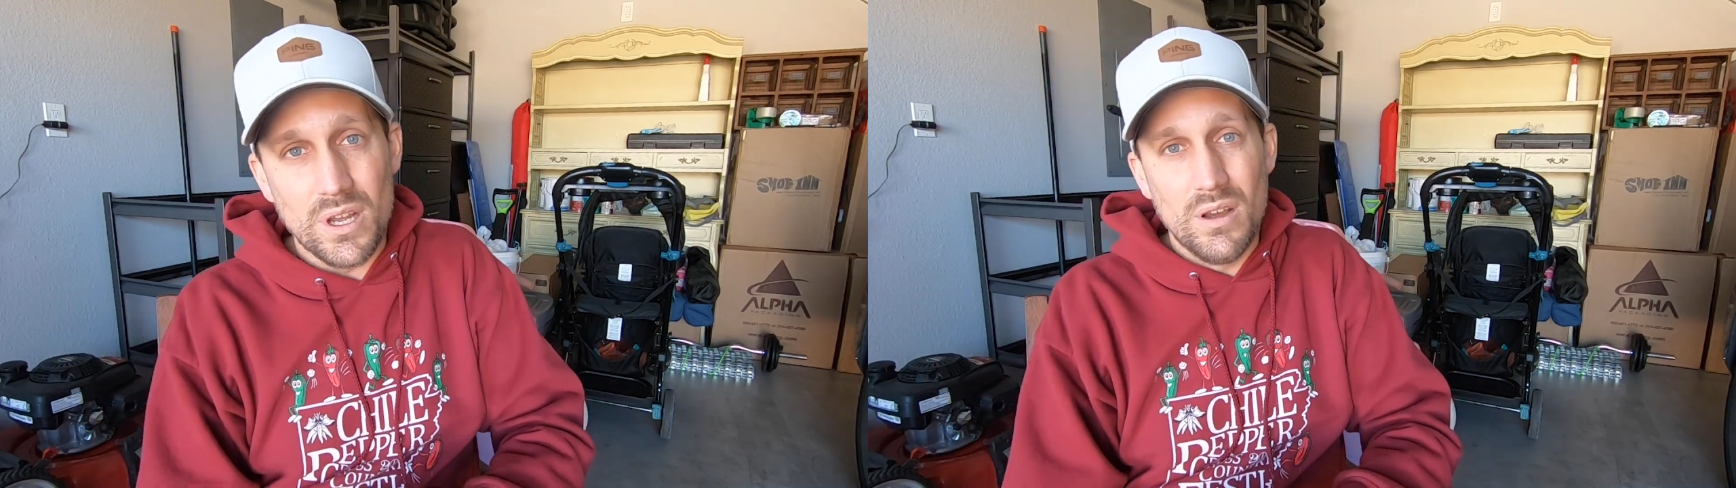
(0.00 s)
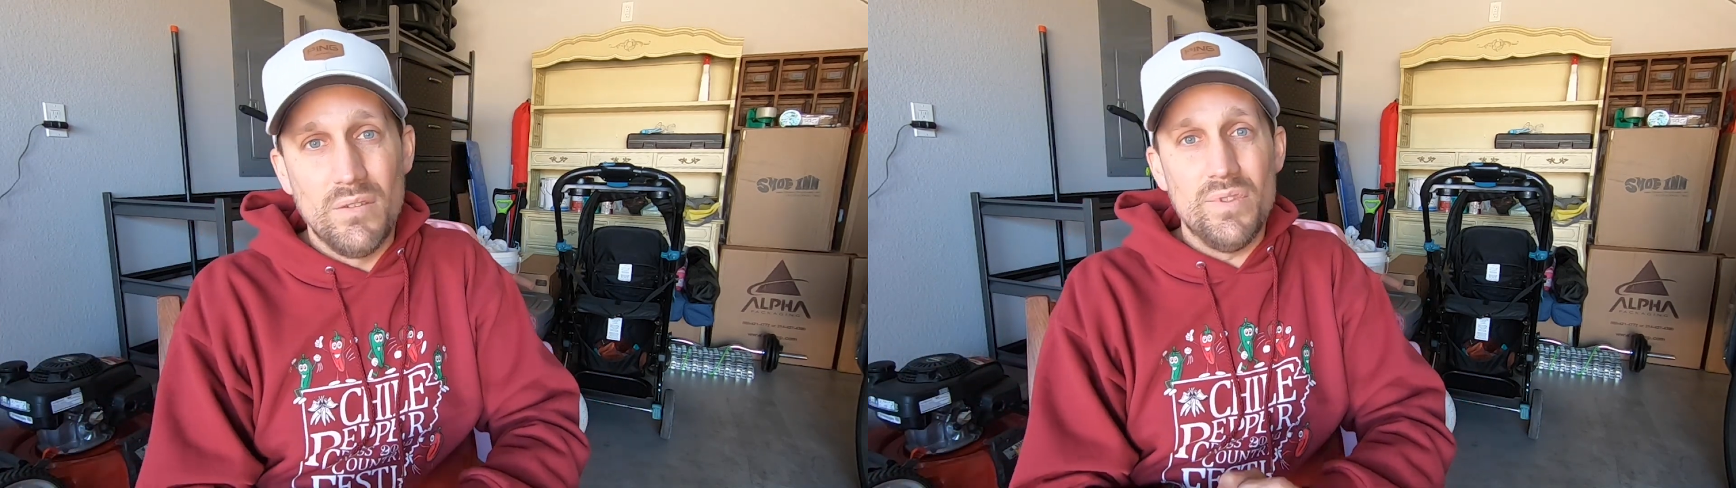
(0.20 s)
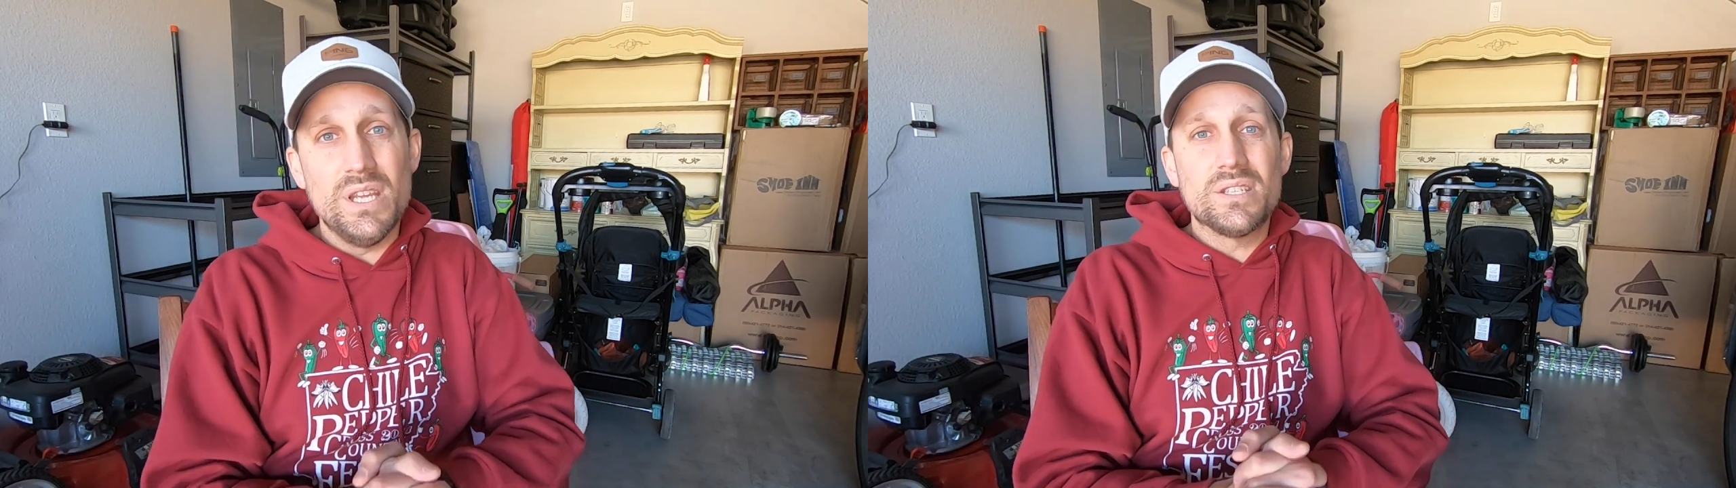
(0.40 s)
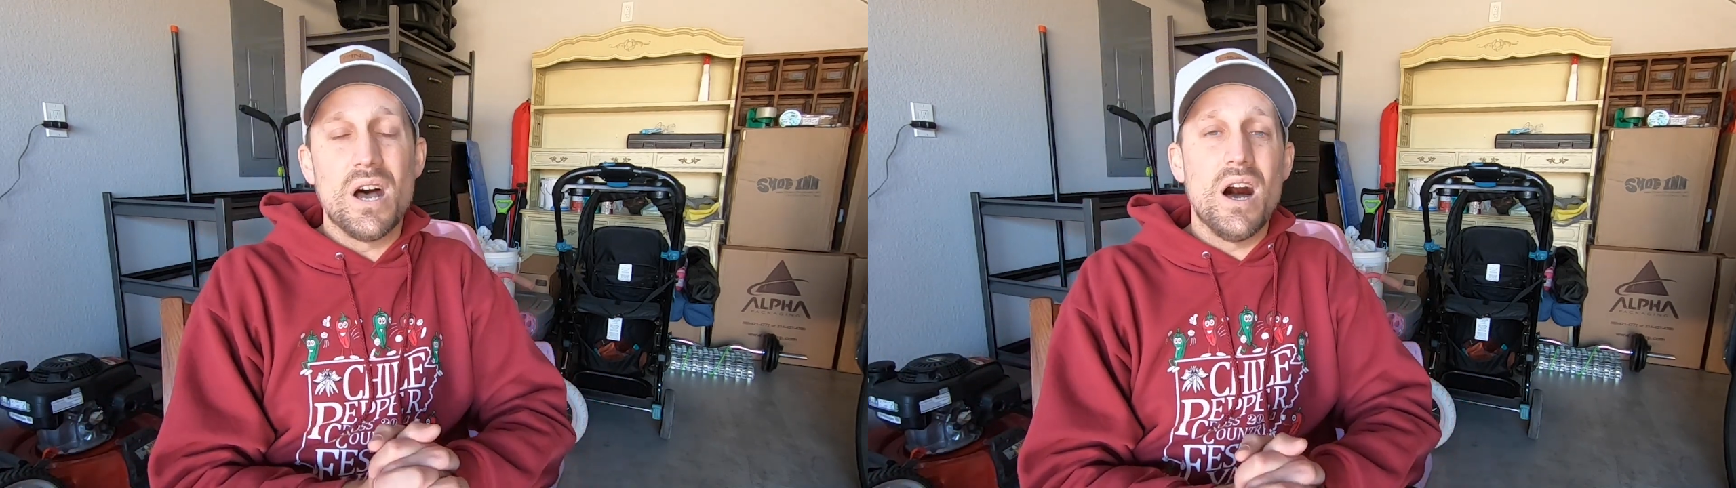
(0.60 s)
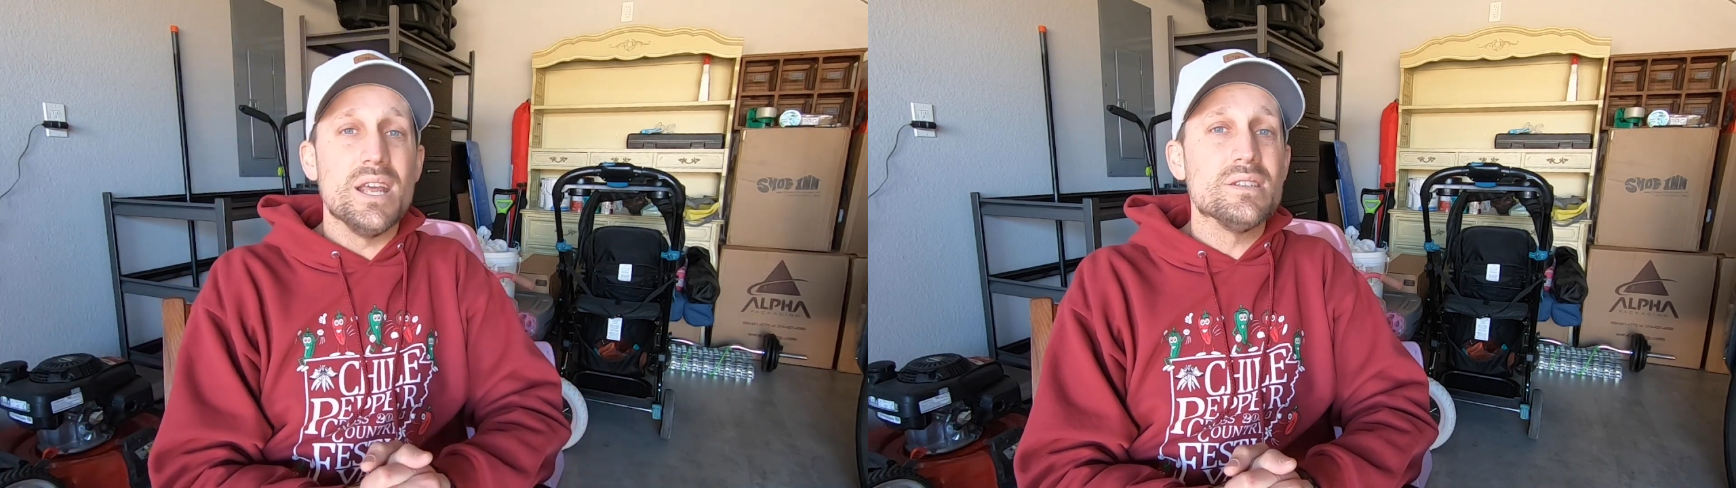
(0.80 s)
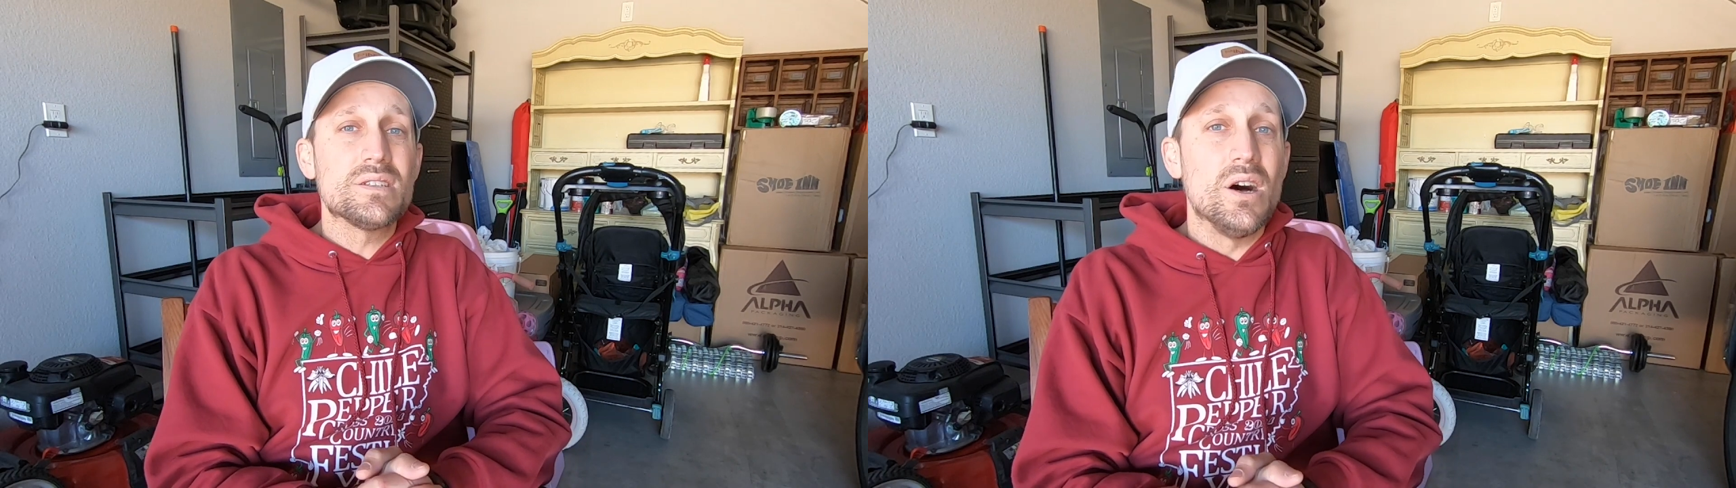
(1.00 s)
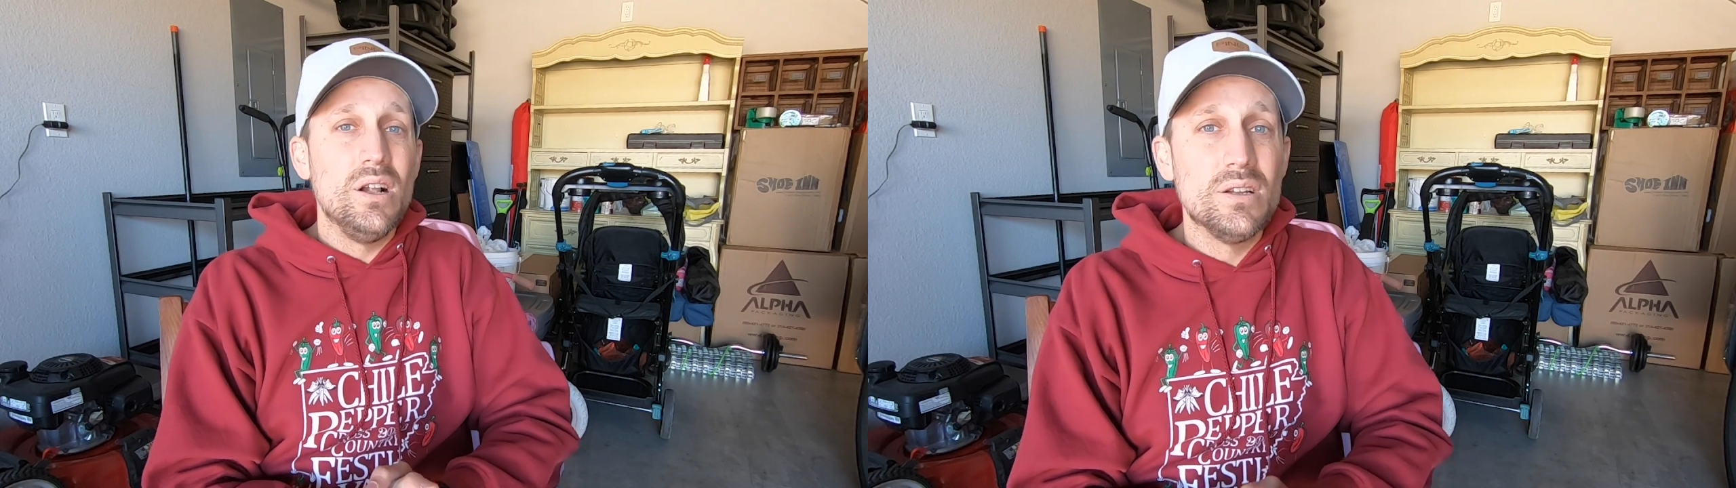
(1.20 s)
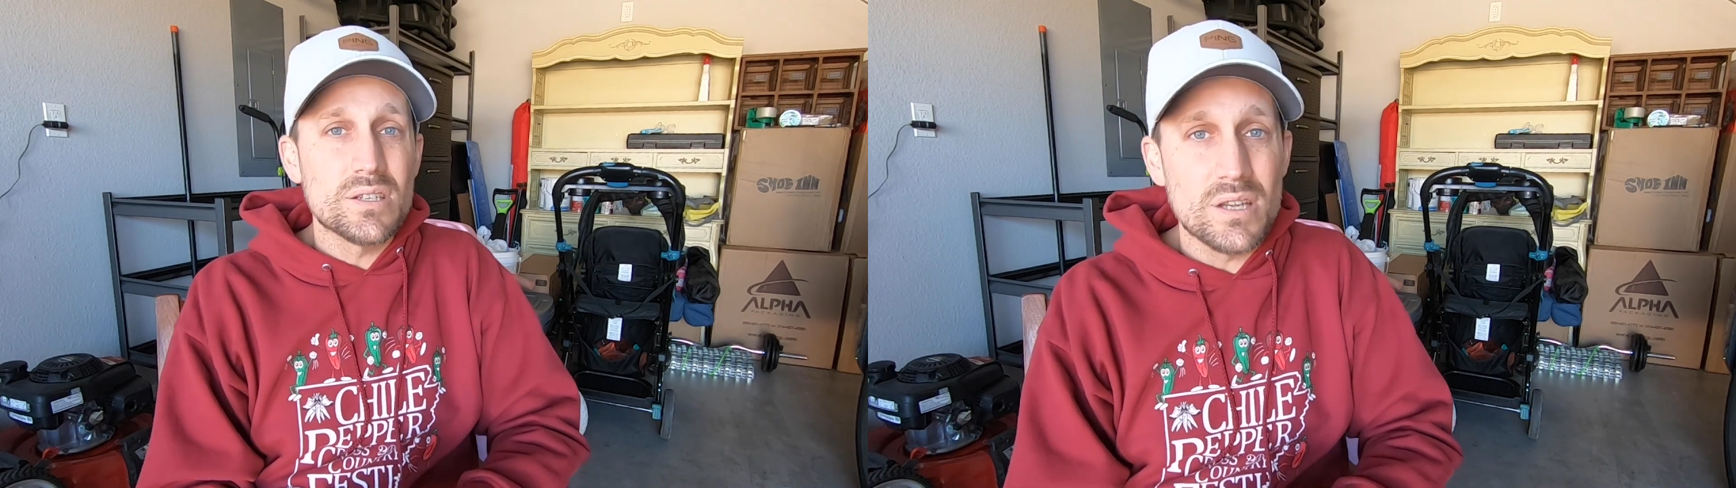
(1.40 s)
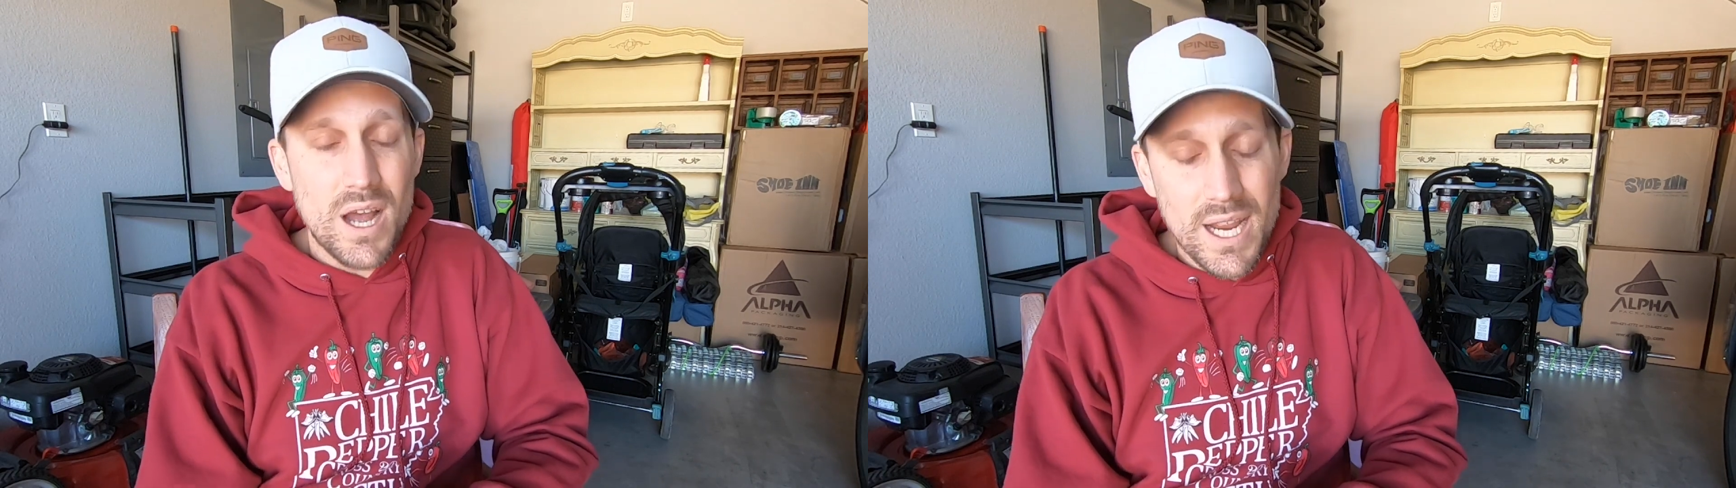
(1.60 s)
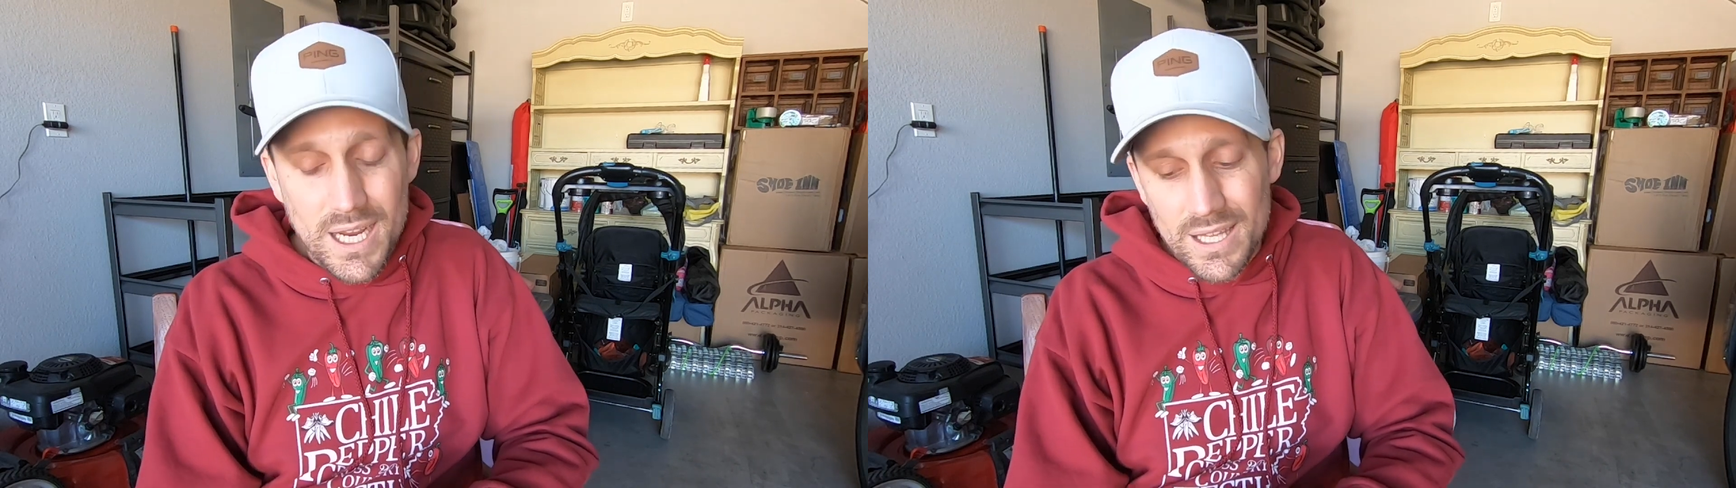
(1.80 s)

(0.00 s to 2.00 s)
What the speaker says: of the sod install looks like,